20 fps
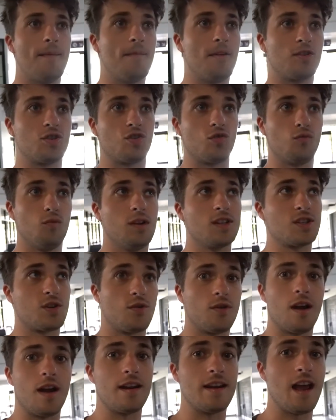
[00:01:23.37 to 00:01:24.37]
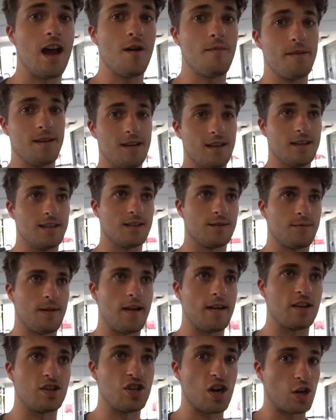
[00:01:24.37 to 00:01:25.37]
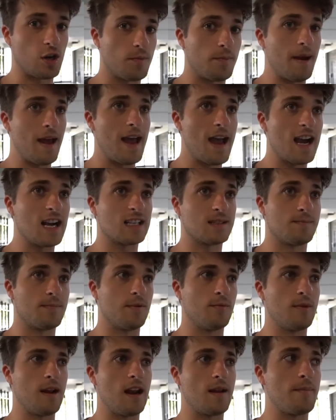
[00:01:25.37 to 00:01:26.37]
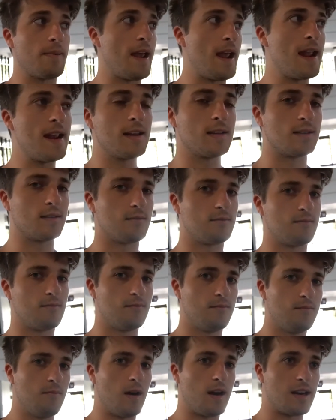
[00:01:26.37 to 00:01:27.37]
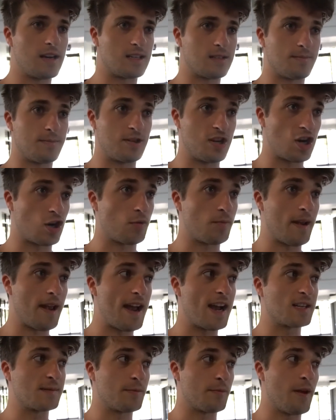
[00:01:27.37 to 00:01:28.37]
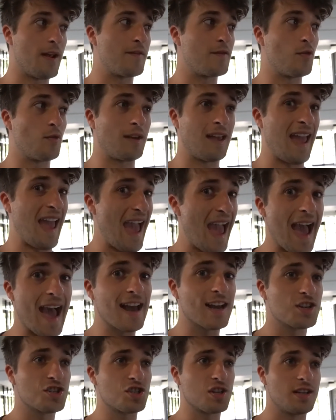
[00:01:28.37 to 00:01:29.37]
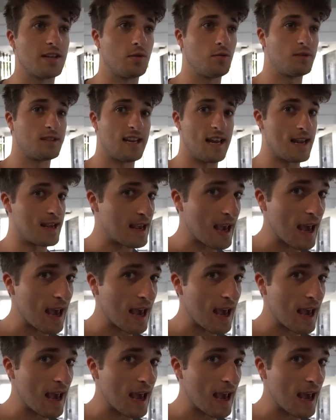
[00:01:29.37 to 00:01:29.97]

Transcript: I'm not sure what's going on now, because we had to check our bags, but we had to pay money to check our bags, but we have no cash, and they only take